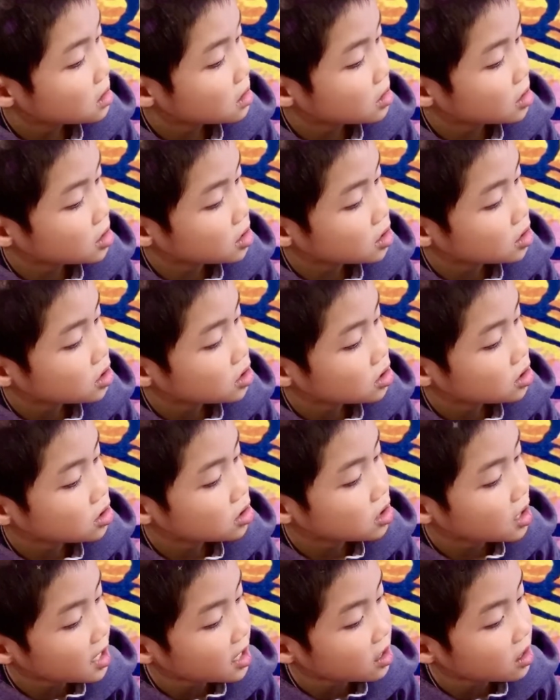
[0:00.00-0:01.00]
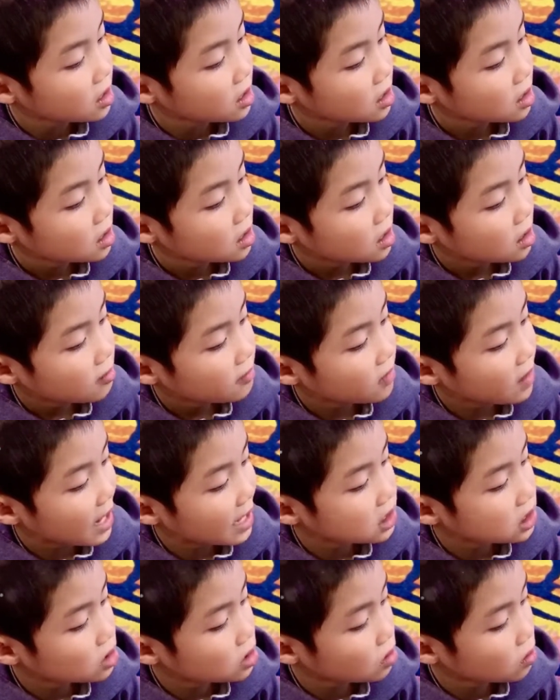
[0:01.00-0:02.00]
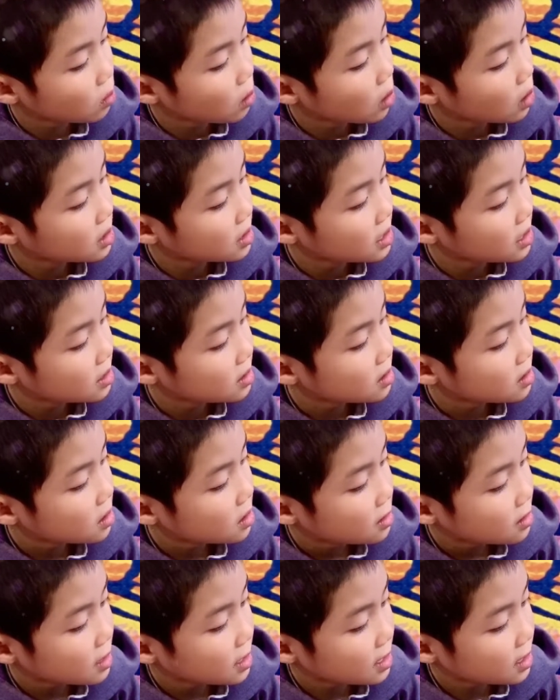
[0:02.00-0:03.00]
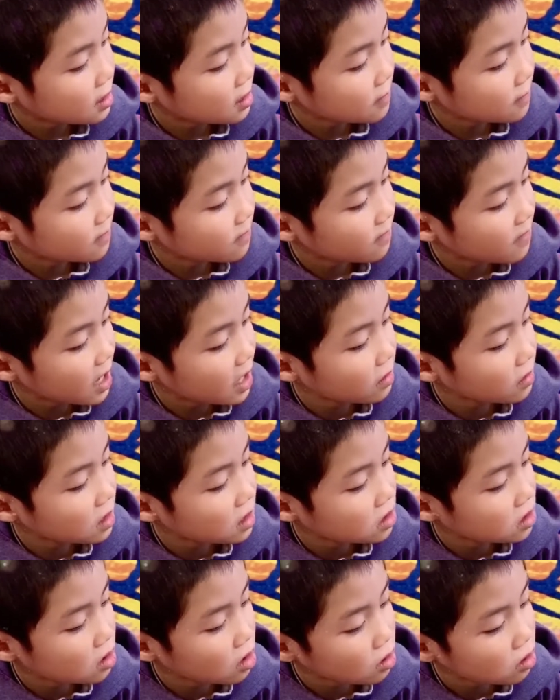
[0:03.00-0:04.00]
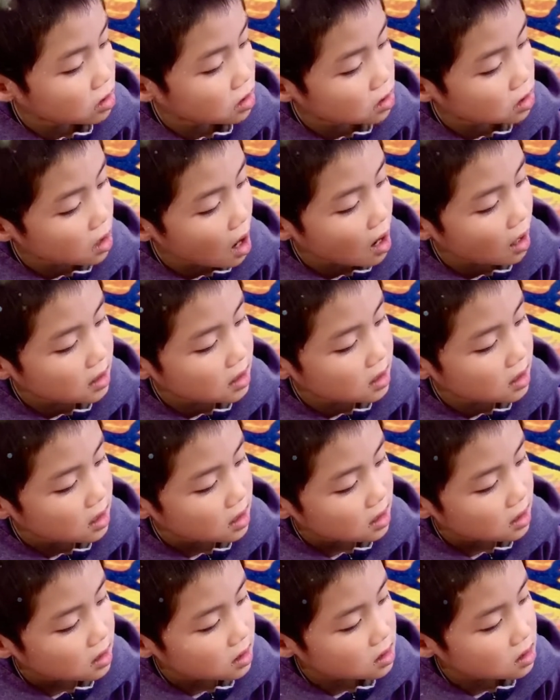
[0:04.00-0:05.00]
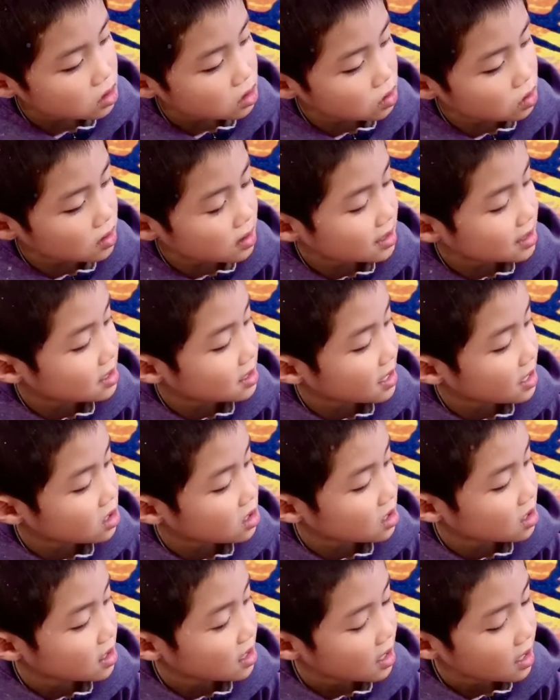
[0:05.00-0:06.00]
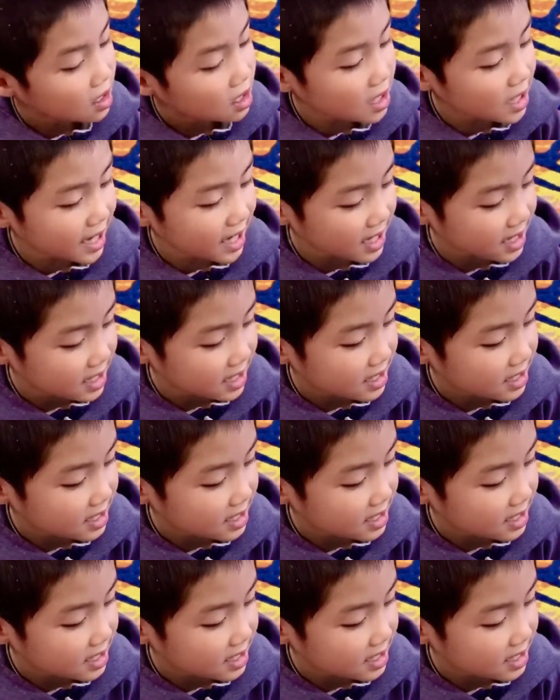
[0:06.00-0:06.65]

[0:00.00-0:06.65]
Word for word: The shuttle flies toward it very slow, docks to the station. Click!